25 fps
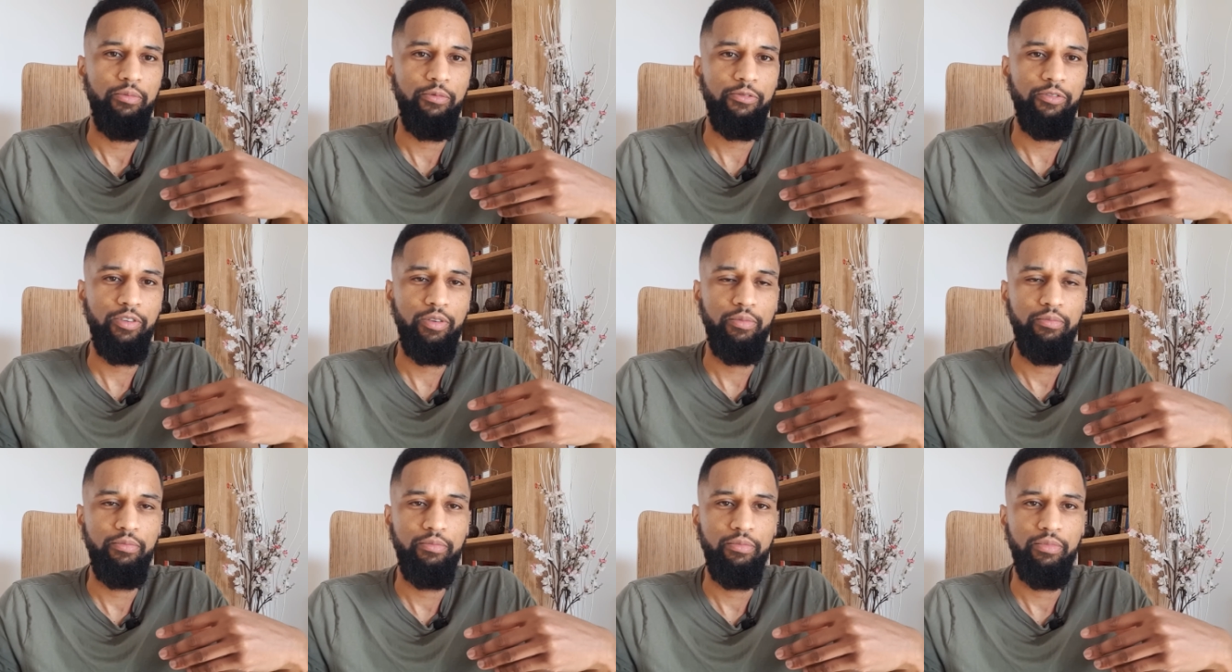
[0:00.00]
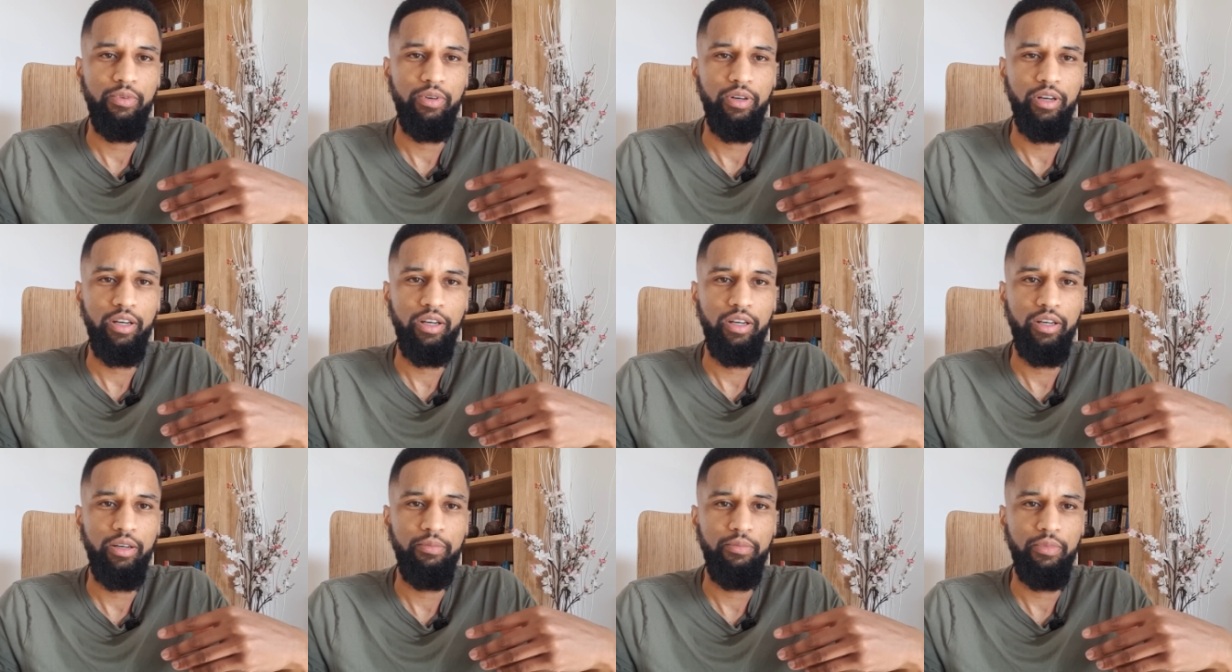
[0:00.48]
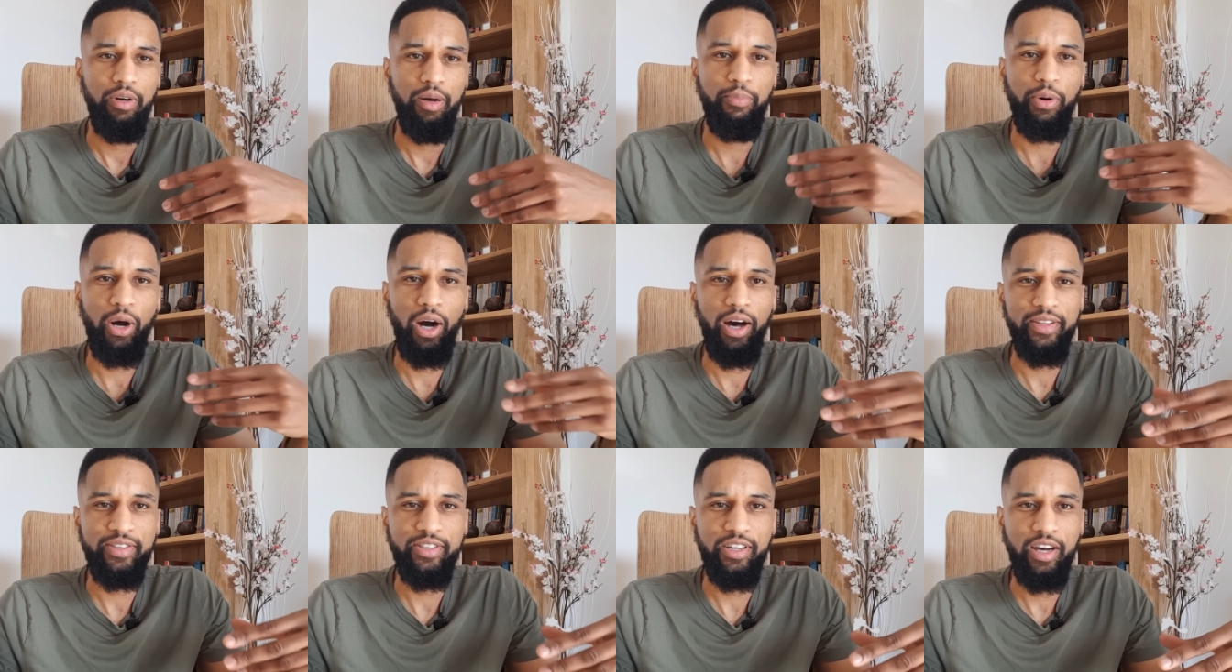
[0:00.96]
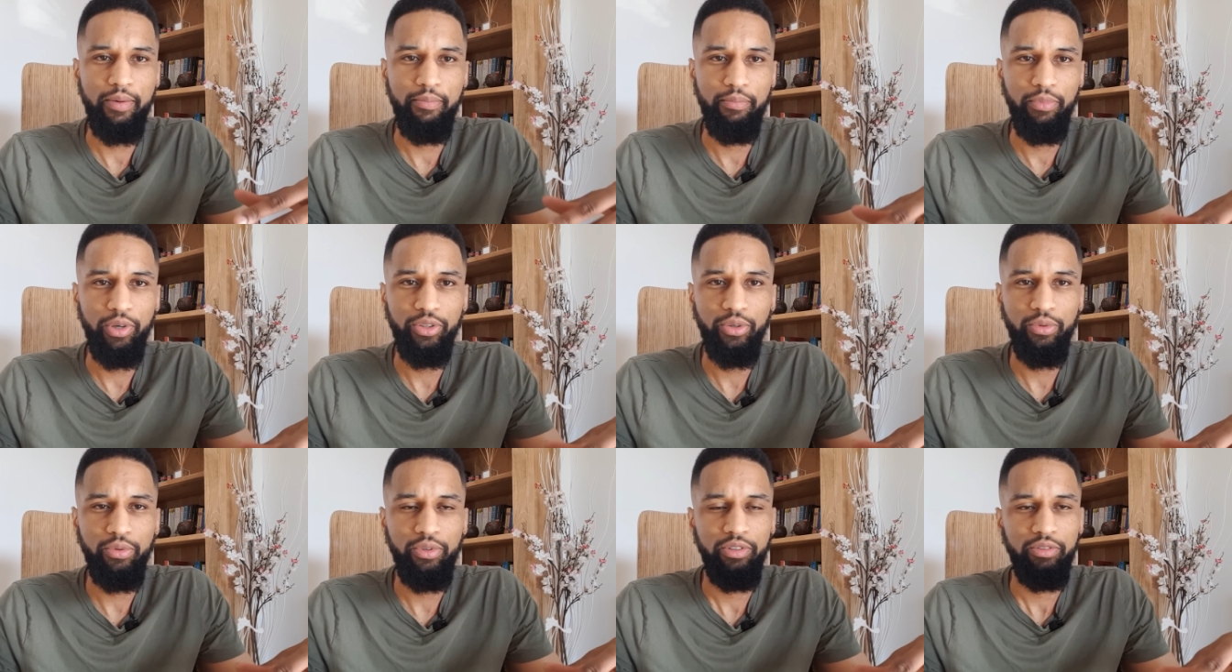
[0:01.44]
from a part-time
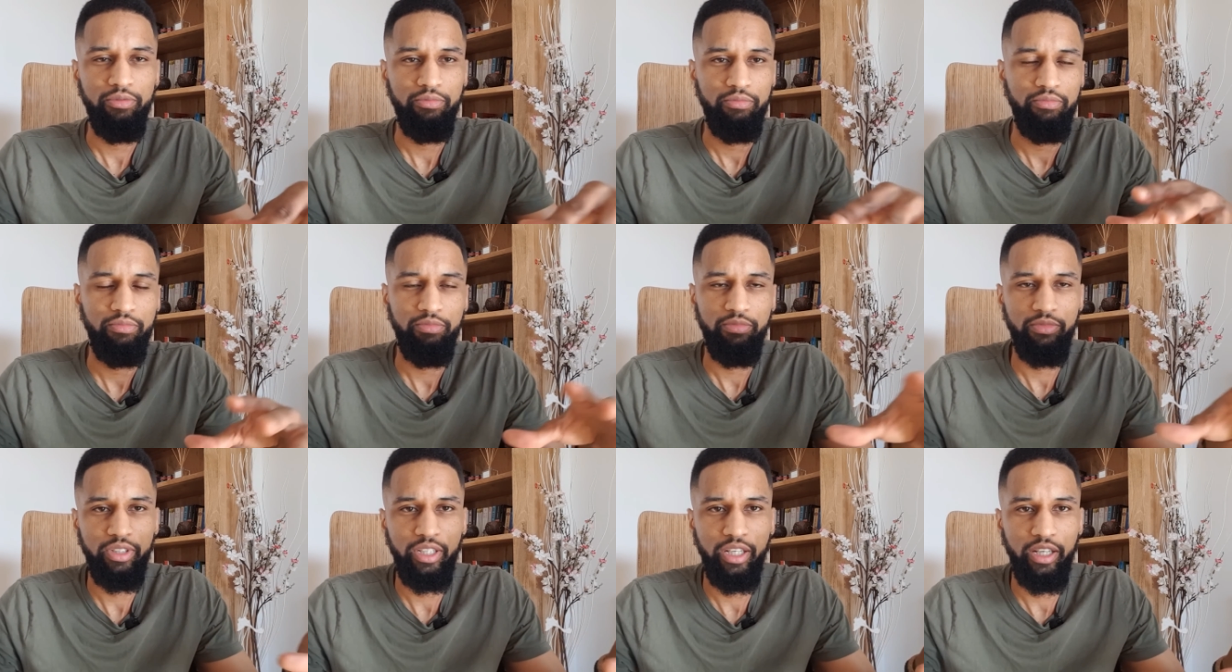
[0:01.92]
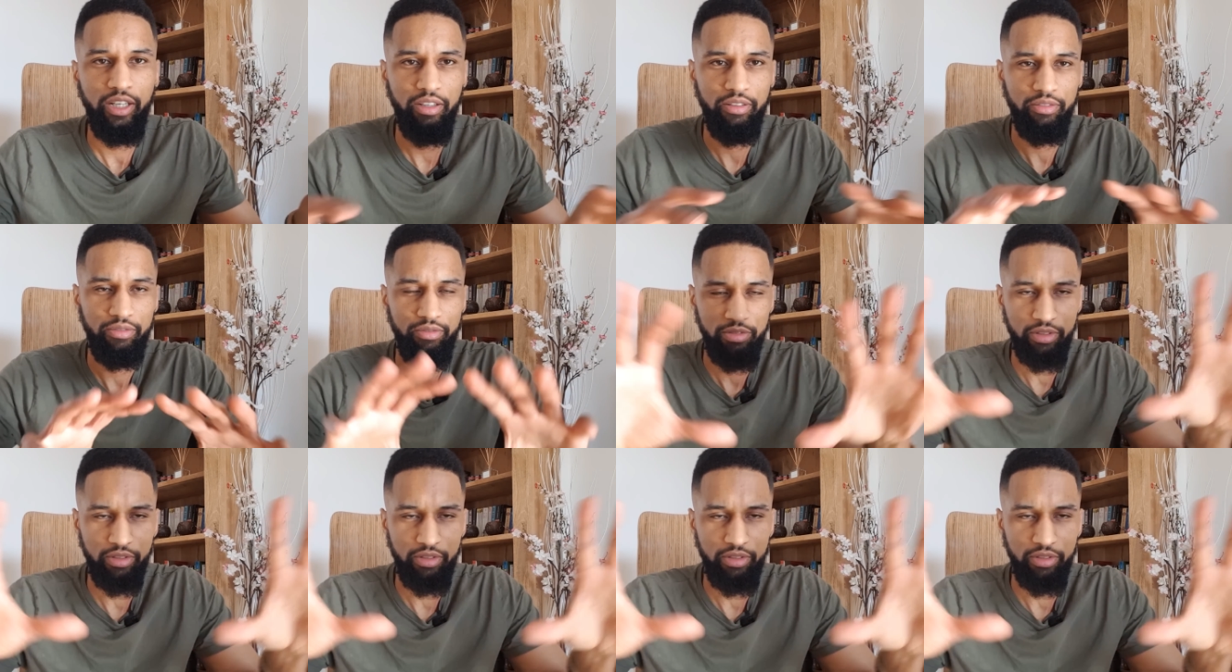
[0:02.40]
model, yeah?